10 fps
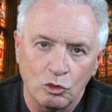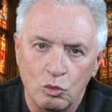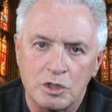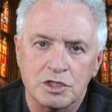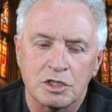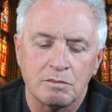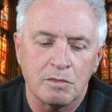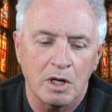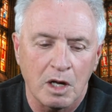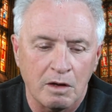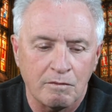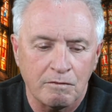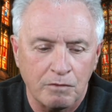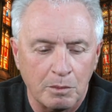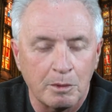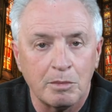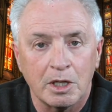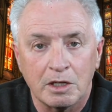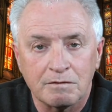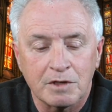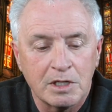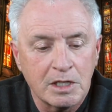the wisdom up from above.